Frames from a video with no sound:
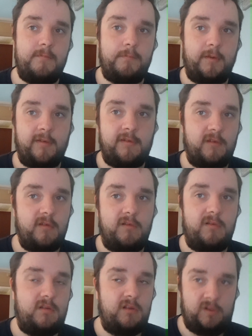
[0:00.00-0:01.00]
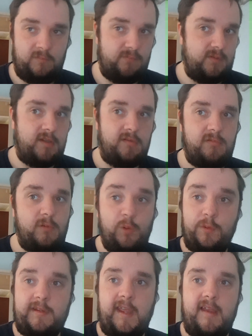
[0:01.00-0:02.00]
because you
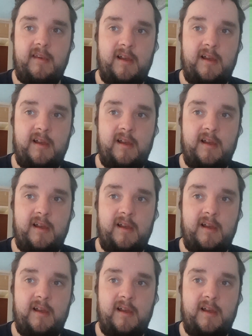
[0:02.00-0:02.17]
always get